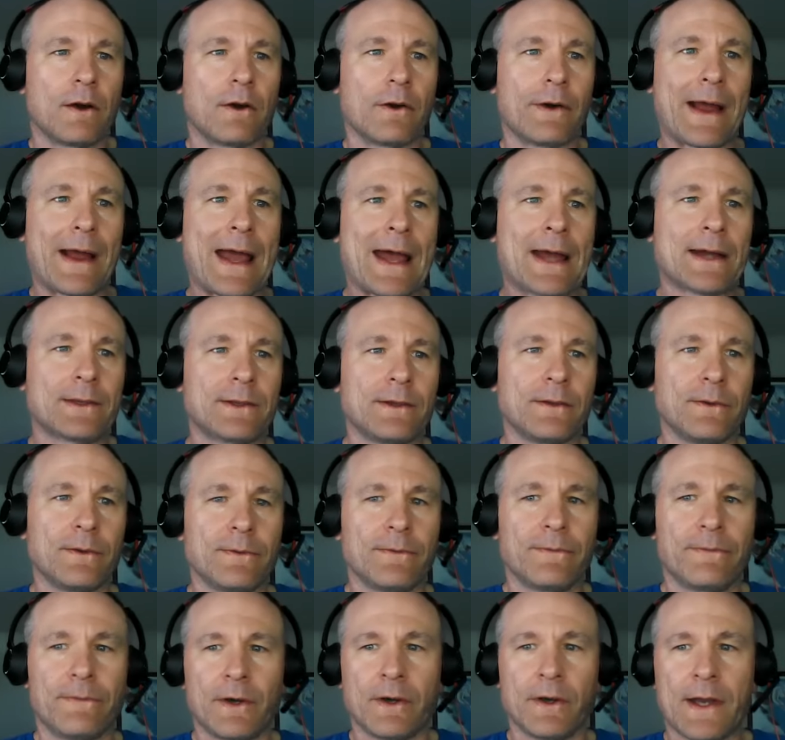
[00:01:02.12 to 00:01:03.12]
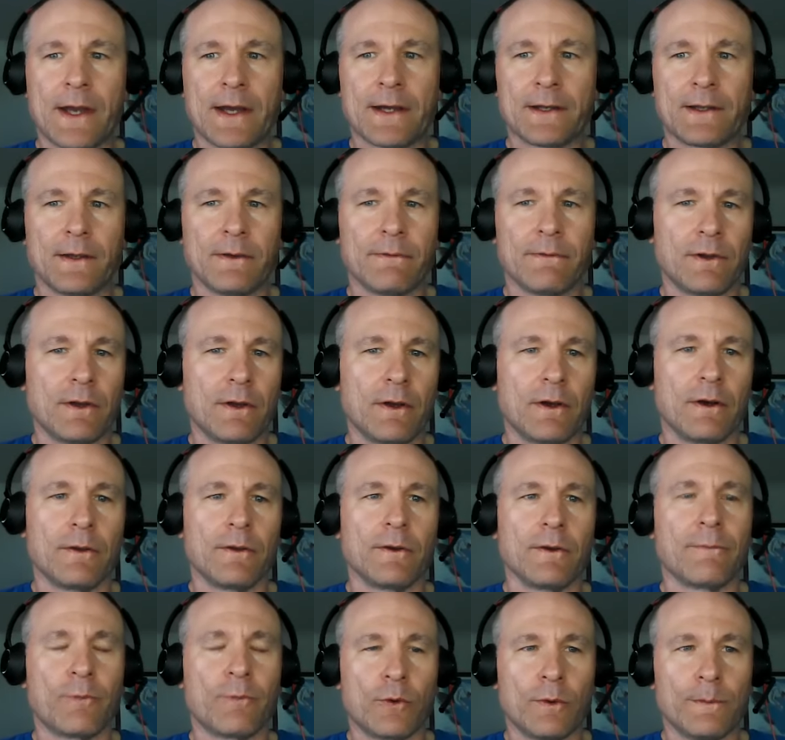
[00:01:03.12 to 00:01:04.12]
are active, very active in
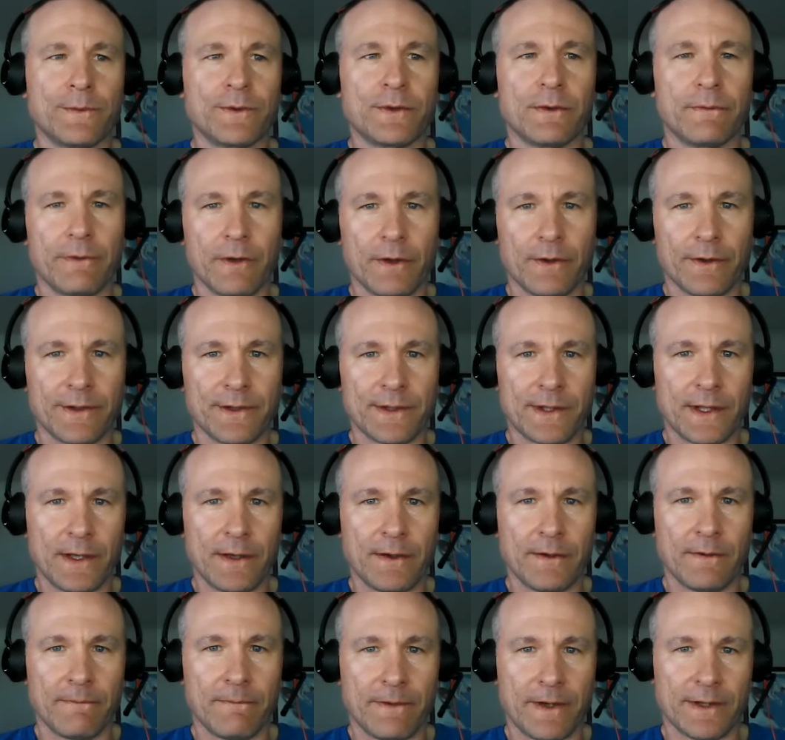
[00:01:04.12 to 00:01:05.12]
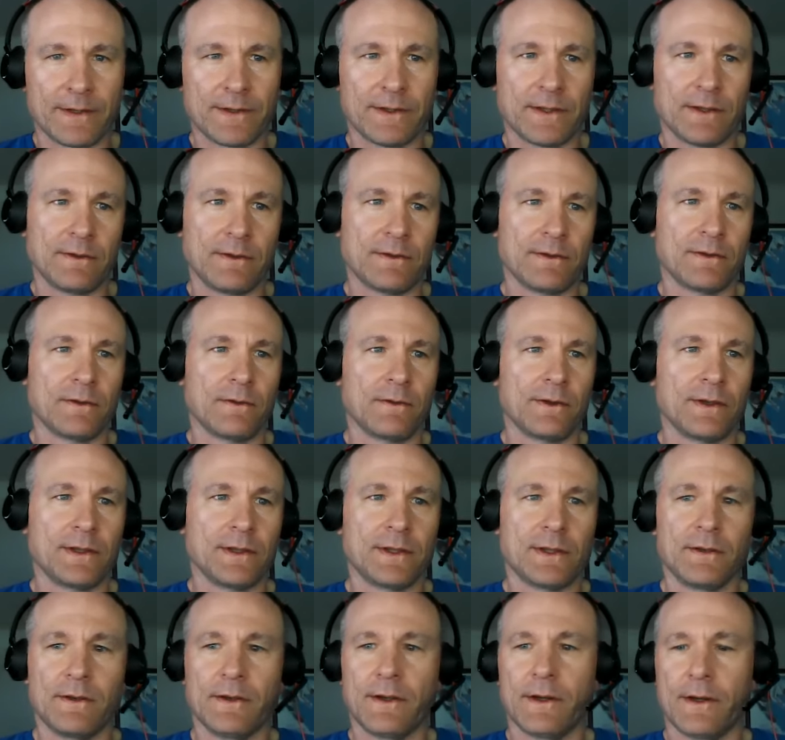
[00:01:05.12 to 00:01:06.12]
other forms of real estate investing. So they
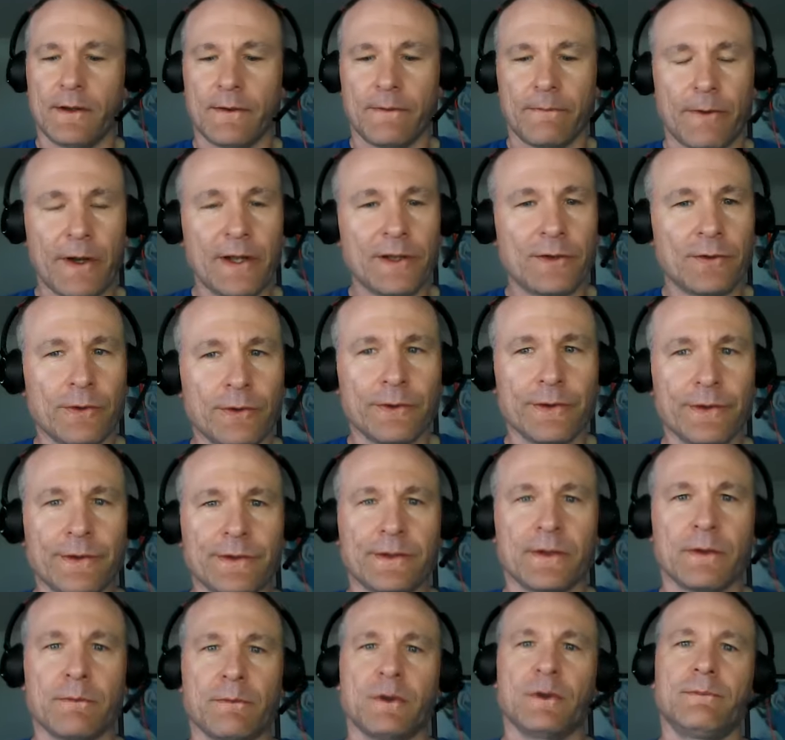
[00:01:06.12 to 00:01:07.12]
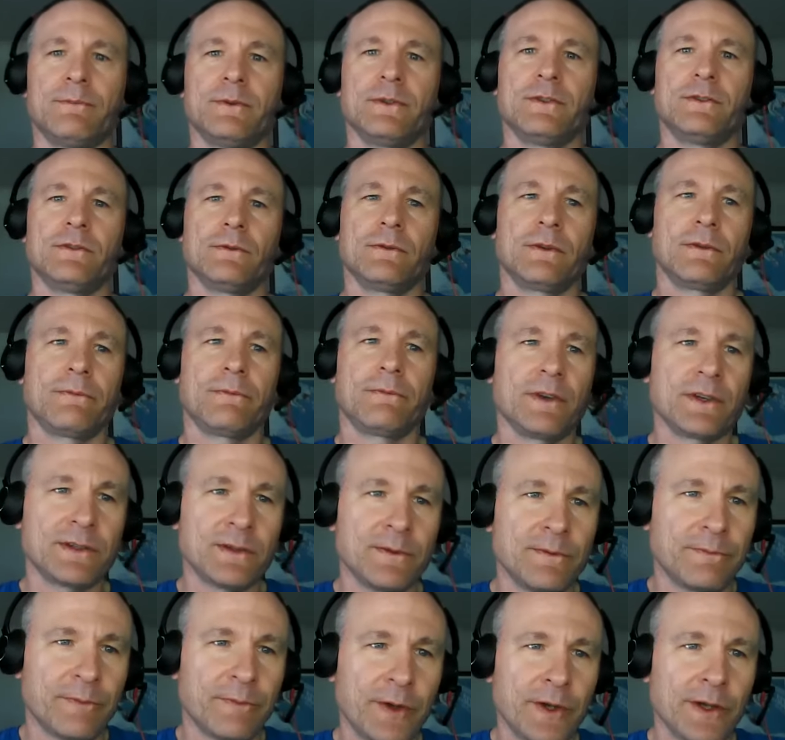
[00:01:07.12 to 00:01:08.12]
tend to have rentals, they might be doing
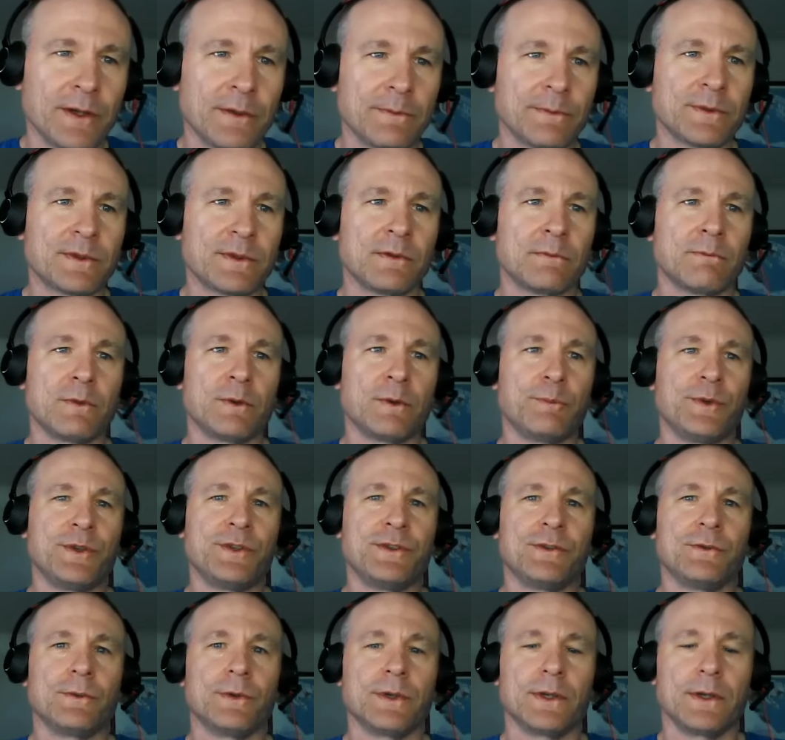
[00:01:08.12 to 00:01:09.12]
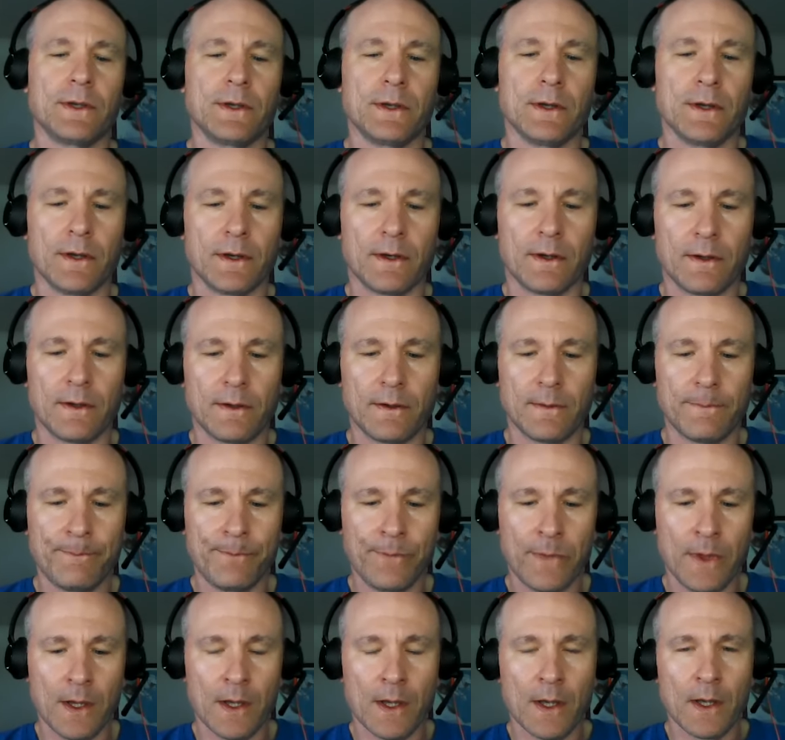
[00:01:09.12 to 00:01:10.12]
fix and flips, they might be doing
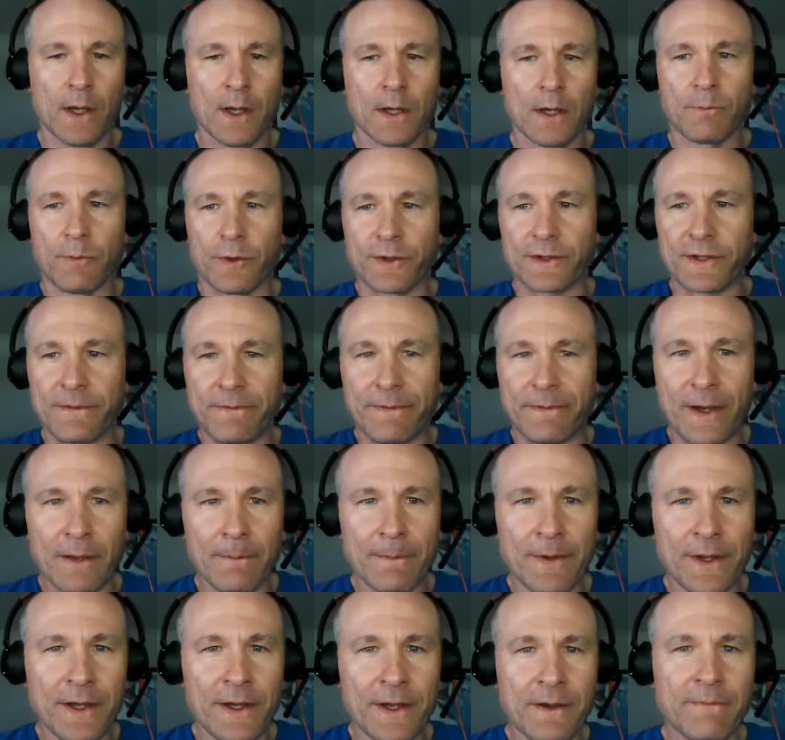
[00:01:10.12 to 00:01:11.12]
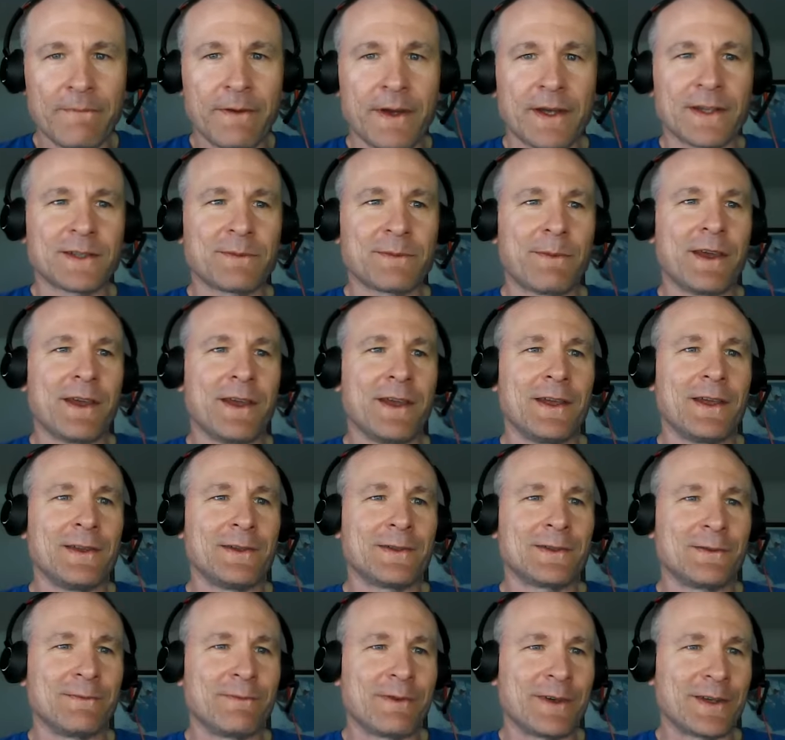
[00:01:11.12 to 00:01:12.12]
multifamily
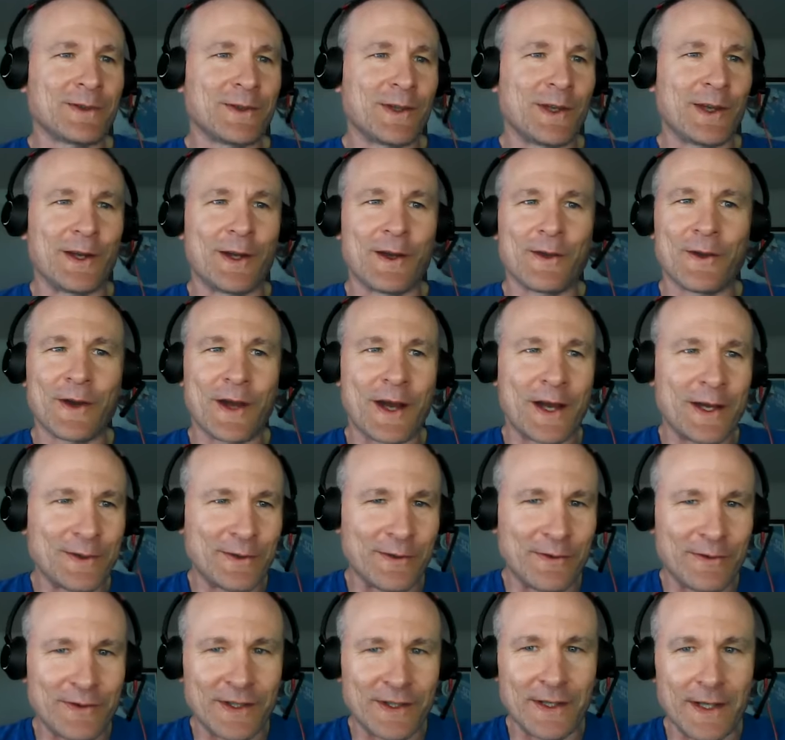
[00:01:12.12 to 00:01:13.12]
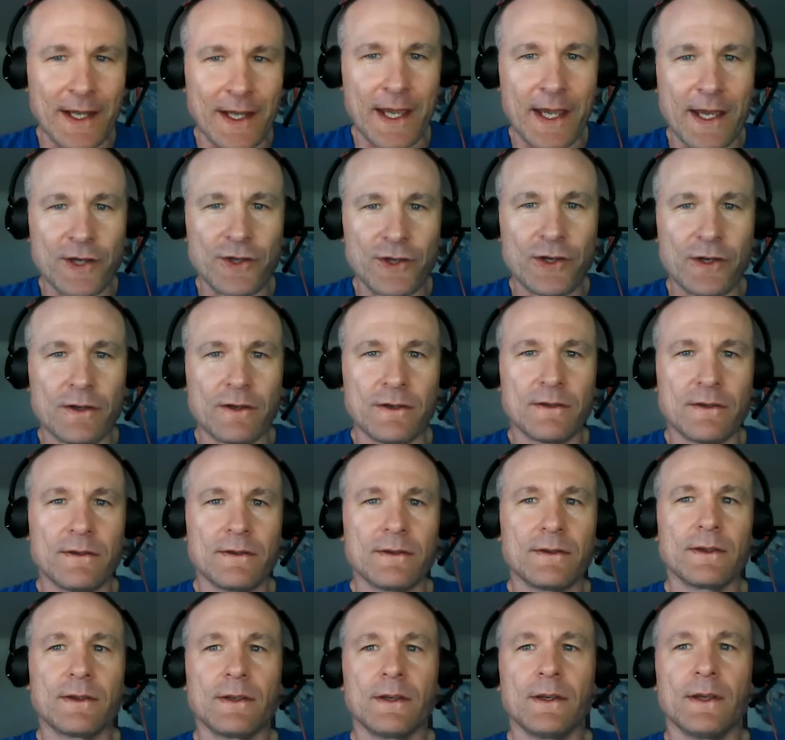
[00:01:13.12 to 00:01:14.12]
investments, investing in other kinds of
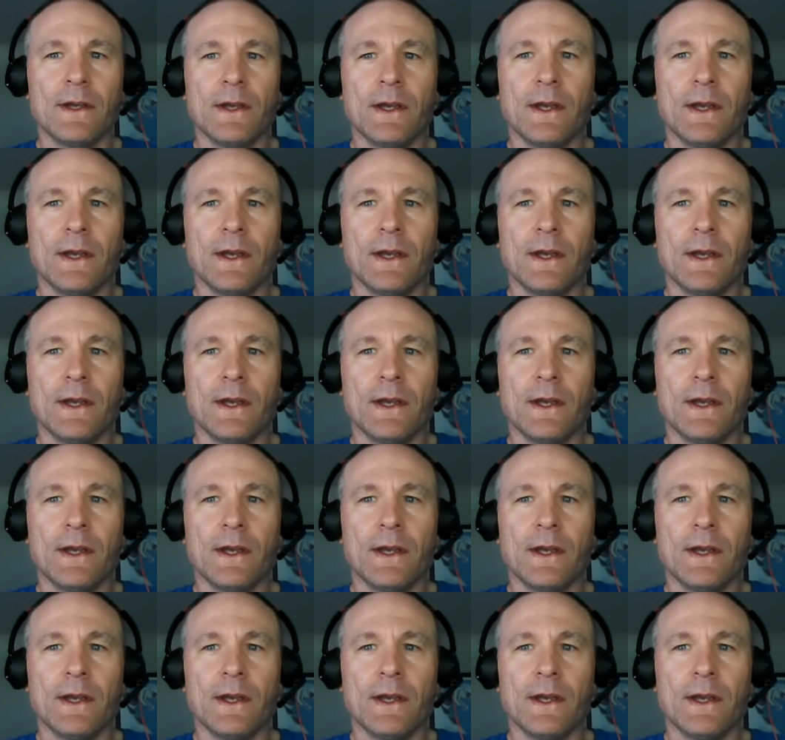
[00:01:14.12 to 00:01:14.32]
syndications